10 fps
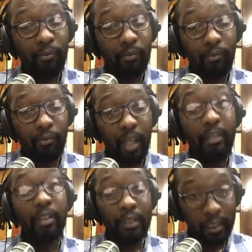that can
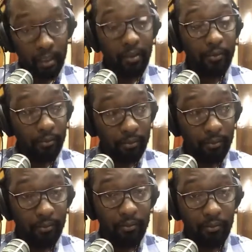kill us,
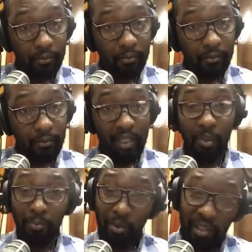that can
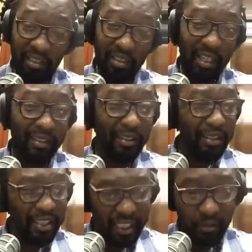put us at
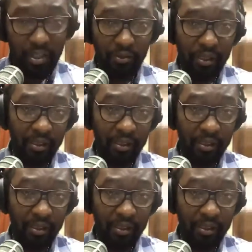serious risk.